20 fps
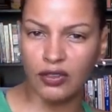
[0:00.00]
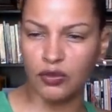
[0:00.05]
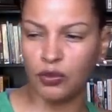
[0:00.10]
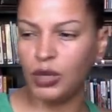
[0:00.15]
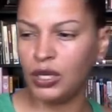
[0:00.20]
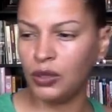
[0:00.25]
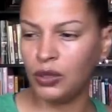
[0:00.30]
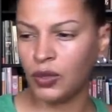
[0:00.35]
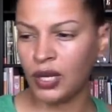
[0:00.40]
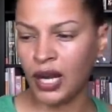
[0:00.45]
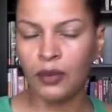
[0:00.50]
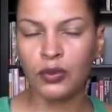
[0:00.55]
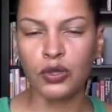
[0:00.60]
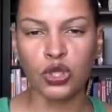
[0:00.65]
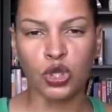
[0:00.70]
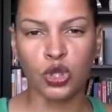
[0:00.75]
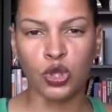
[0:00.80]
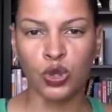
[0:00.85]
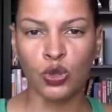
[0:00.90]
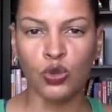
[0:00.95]
of me when I
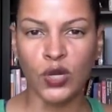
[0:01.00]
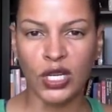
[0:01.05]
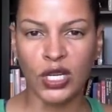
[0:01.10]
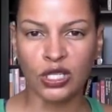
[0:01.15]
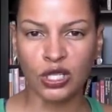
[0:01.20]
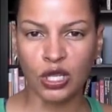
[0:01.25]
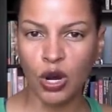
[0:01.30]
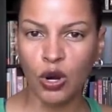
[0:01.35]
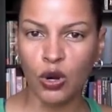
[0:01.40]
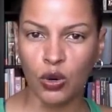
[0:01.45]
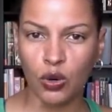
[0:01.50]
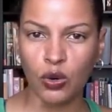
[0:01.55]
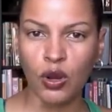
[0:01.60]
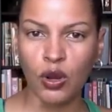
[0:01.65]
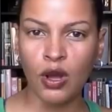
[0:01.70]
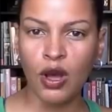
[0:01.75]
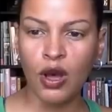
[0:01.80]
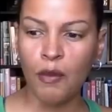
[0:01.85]
was 2 weeks old.